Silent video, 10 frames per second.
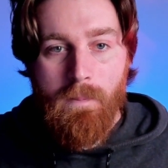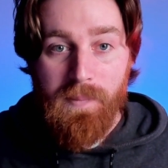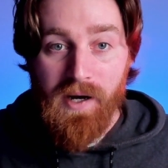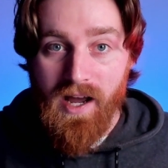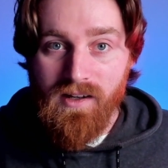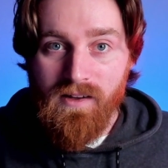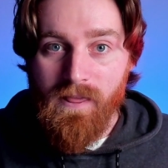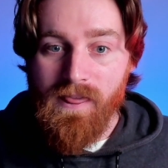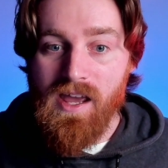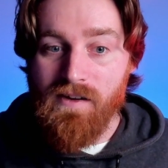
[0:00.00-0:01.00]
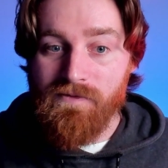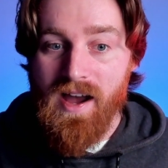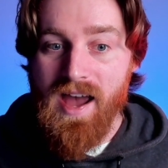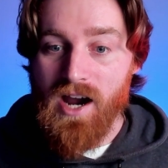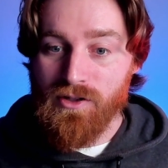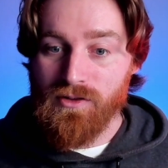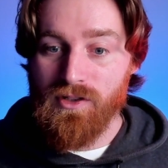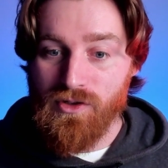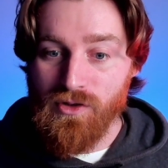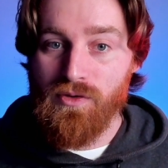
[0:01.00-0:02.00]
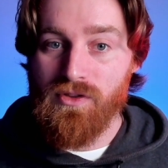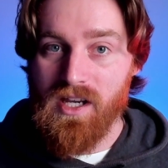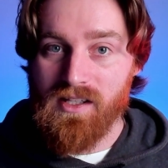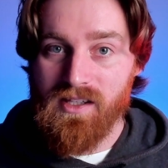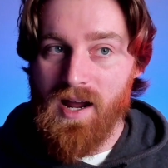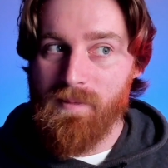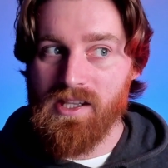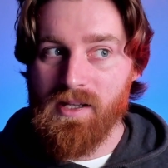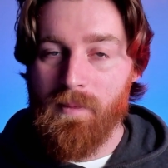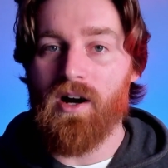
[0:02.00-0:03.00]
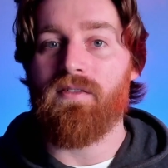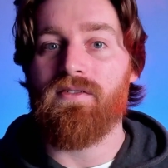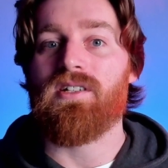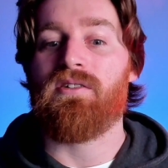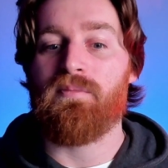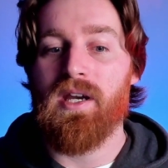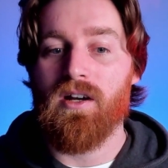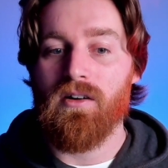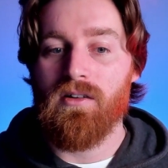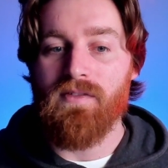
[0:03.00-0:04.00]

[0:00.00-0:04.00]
But if I actually do think that I'm in the market for something bigger,